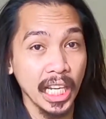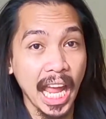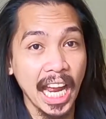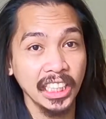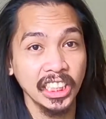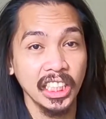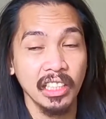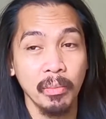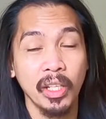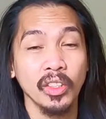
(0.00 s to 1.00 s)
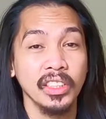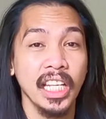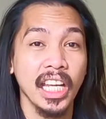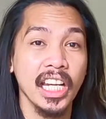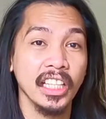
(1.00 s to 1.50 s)
cash because
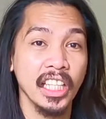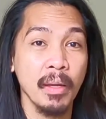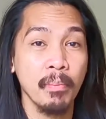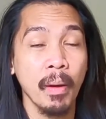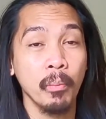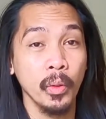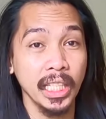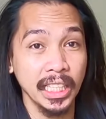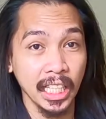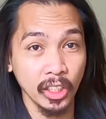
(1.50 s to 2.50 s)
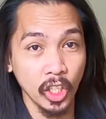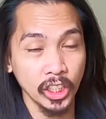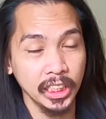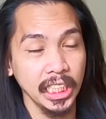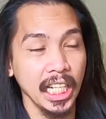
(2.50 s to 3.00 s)
they cannot keep up with the
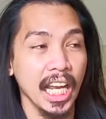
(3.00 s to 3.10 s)
technology.